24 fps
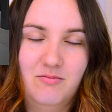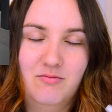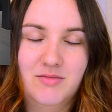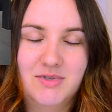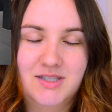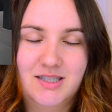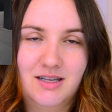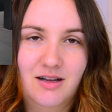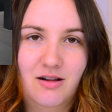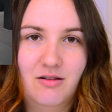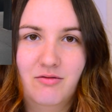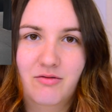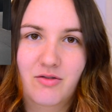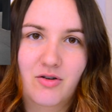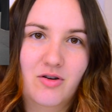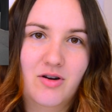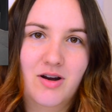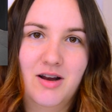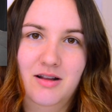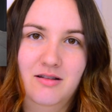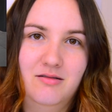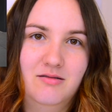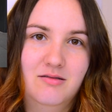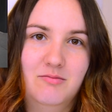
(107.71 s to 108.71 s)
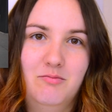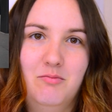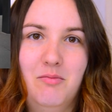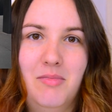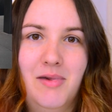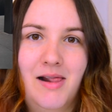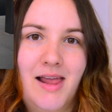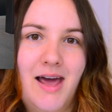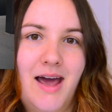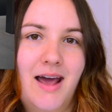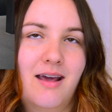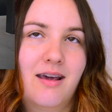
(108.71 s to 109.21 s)
silver and
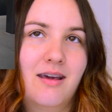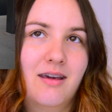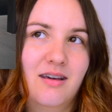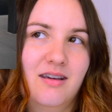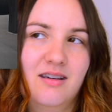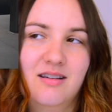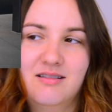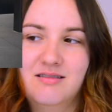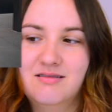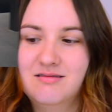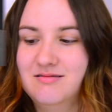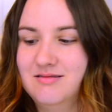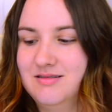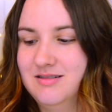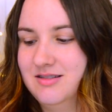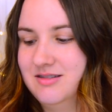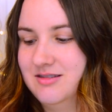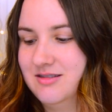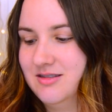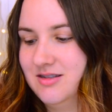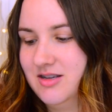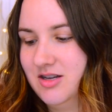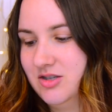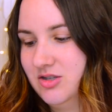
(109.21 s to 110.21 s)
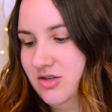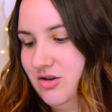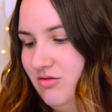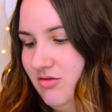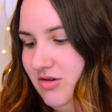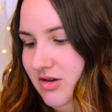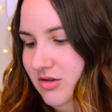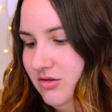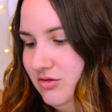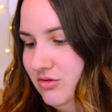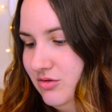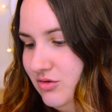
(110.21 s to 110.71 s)
black. It's not
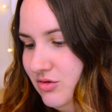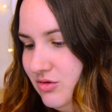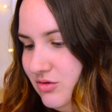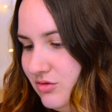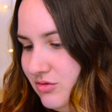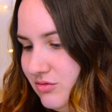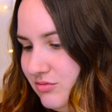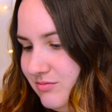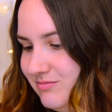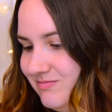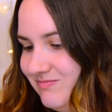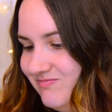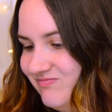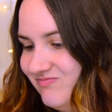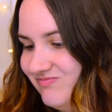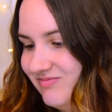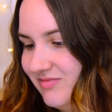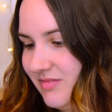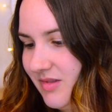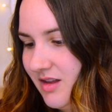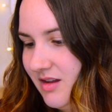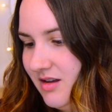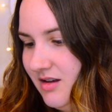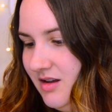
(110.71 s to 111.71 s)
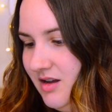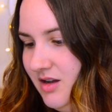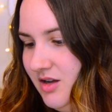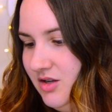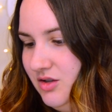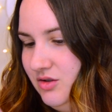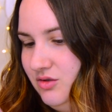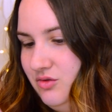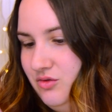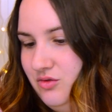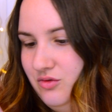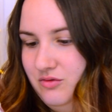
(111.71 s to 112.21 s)
going
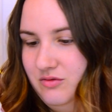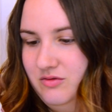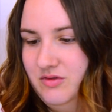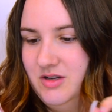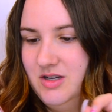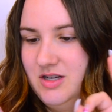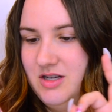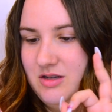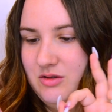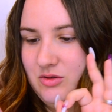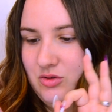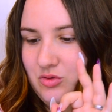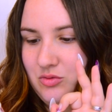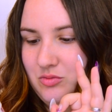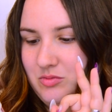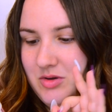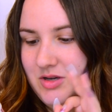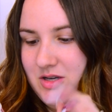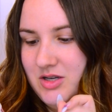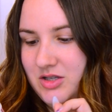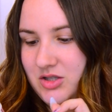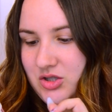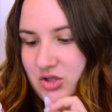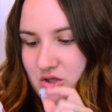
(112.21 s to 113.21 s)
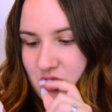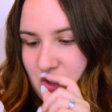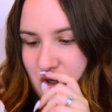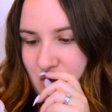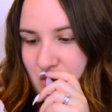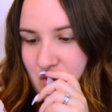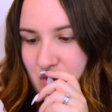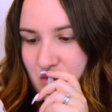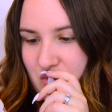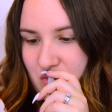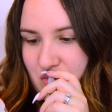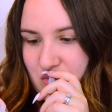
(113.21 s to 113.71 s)
to be
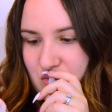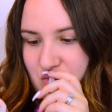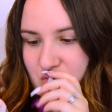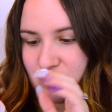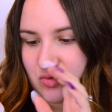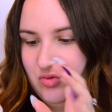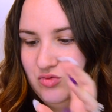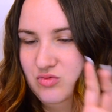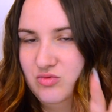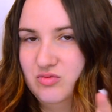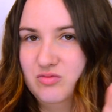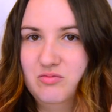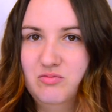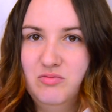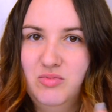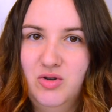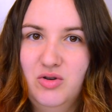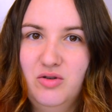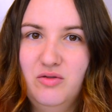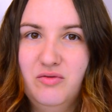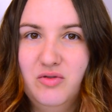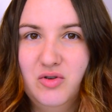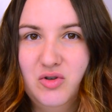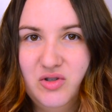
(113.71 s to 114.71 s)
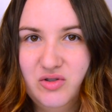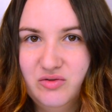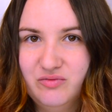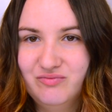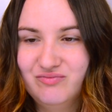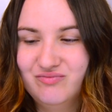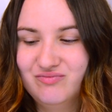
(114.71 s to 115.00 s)
so beautiful.